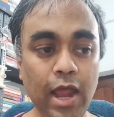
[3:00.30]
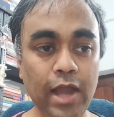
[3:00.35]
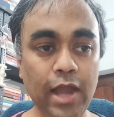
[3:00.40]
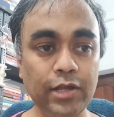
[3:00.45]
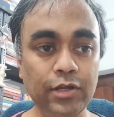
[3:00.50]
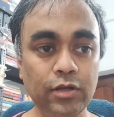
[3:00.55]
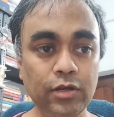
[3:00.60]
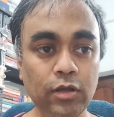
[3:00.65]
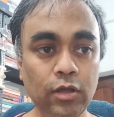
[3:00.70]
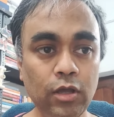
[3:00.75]

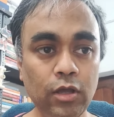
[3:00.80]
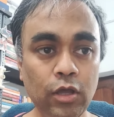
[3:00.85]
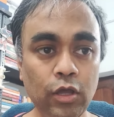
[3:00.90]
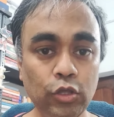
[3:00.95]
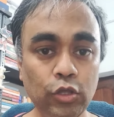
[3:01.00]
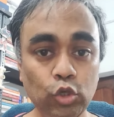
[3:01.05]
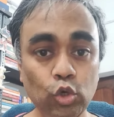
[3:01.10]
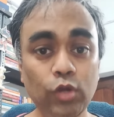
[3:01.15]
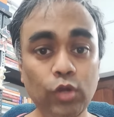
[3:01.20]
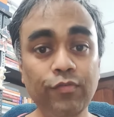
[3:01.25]
at
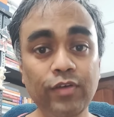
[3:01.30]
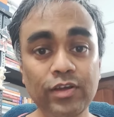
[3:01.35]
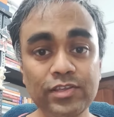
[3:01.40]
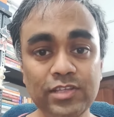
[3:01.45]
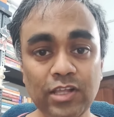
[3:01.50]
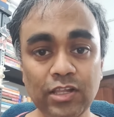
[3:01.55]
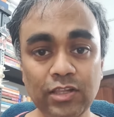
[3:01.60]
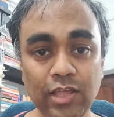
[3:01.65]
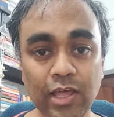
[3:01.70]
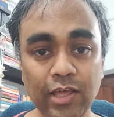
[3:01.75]

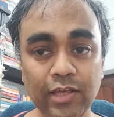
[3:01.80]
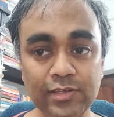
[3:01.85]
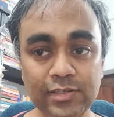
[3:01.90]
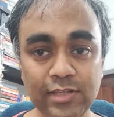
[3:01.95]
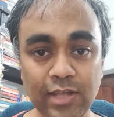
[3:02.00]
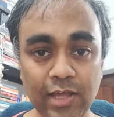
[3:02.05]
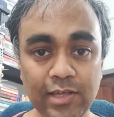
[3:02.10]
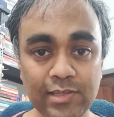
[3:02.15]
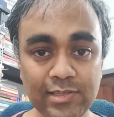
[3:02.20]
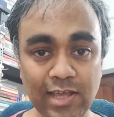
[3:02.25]
universal things
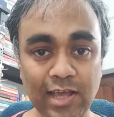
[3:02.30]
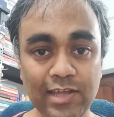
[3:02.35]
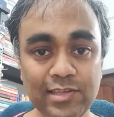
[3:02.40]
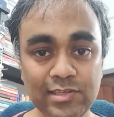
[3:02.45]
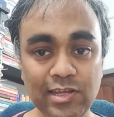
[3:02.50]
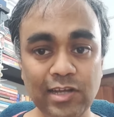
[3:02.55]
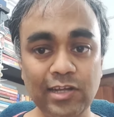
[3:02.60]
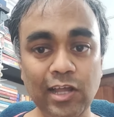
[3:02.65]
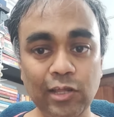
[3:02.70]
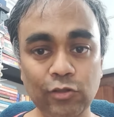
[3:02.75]
like
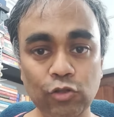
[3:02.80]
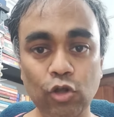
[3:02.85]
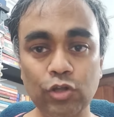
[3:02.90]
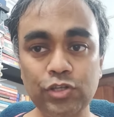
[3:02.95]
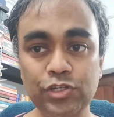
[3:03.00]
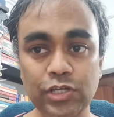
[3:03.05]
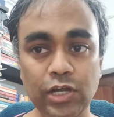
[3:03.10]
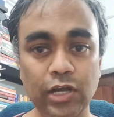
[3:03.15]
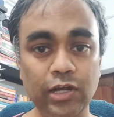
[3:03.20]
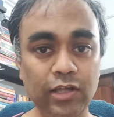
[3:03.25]
science and
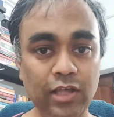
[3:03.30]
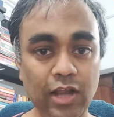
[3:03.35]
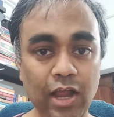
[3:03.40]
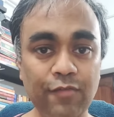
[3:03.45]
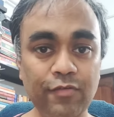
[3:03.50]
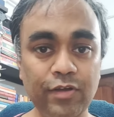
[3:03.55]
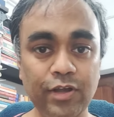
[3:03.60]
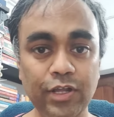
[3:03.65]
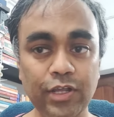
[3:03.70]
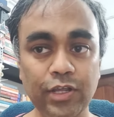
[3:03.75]
technology and
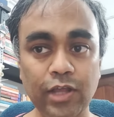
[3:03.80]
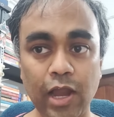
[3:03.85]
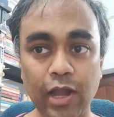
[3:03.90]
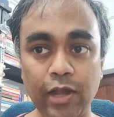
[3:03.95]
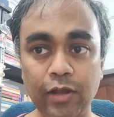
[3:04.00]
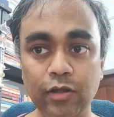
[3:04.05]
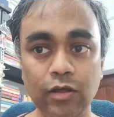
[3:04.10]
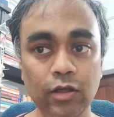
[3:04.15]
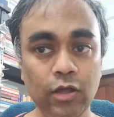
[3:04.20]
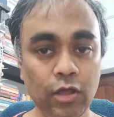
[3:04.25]
gravity
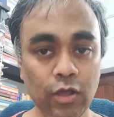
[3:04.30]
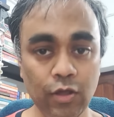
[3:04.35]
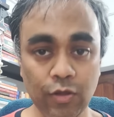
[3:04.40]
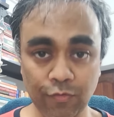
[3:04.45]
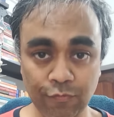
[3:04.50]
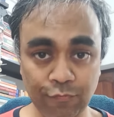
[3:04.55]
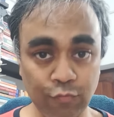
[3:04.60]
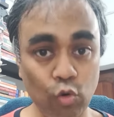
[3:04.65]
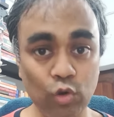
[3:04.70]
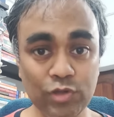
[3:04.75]
and
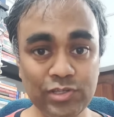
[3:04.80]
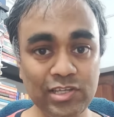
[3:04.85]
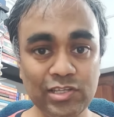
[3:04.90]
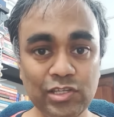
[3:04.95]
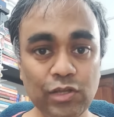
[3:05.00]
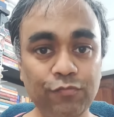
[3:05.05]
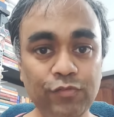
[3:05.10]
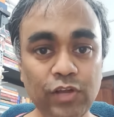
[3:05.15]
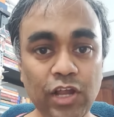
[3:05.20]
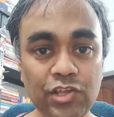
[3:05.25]

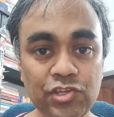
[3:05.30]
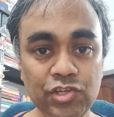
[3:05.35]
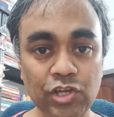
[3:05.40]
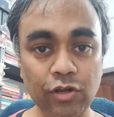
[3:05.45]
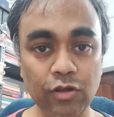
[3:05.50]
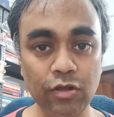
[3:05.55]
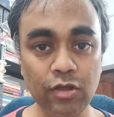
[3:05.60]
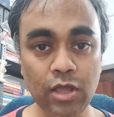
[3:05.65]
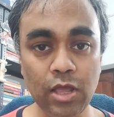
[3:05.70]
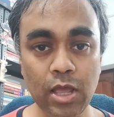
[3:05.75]
forces of nature.